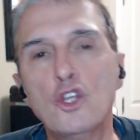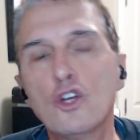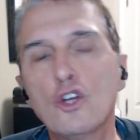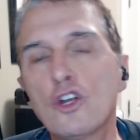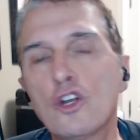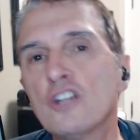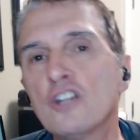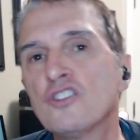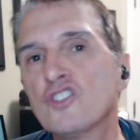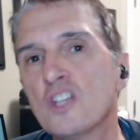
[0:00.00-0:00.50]

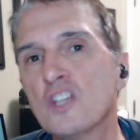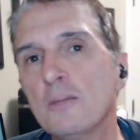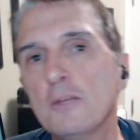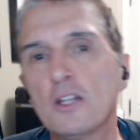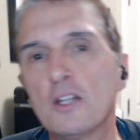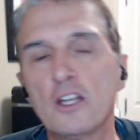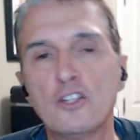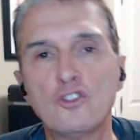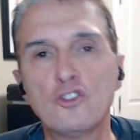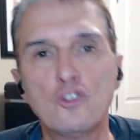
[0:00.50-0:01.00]
You're going to
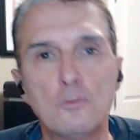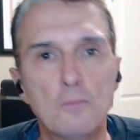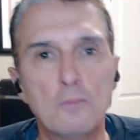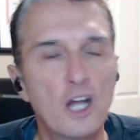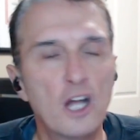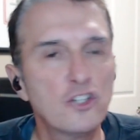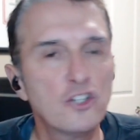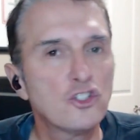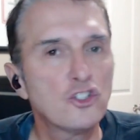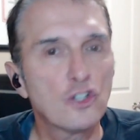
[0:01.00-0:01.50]
stimulate
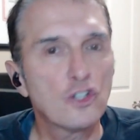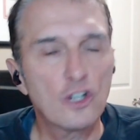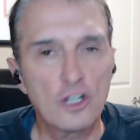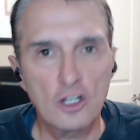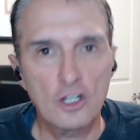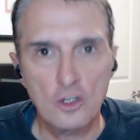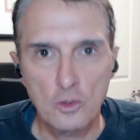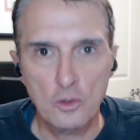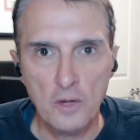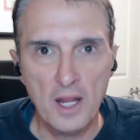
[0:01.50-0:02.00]
too much. You're
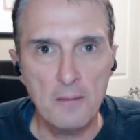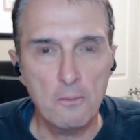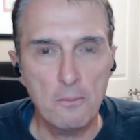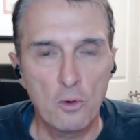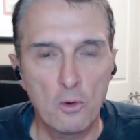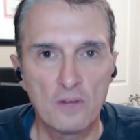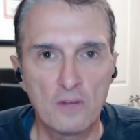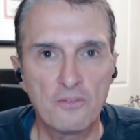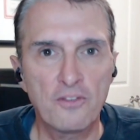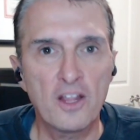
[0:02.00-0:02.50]
going to
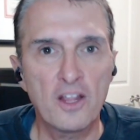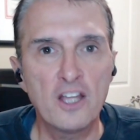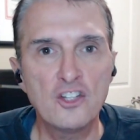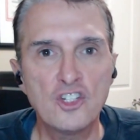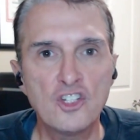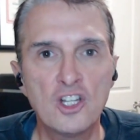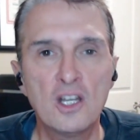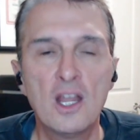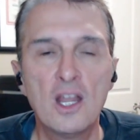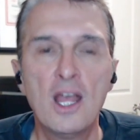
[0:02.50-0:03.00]
create more
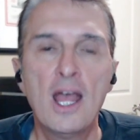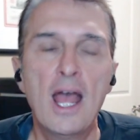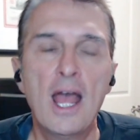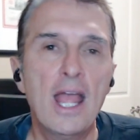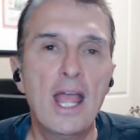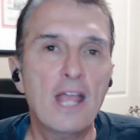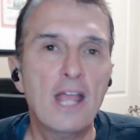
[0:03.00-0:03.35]
inflation.